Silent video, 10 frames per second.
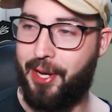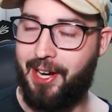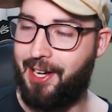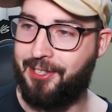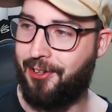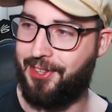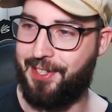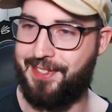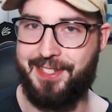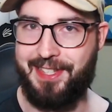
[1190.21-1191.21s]
But I don't
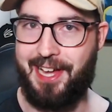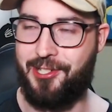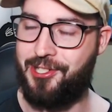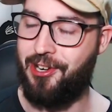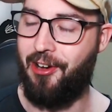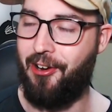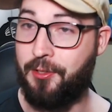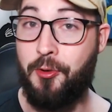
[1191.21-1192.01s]
think this is that show,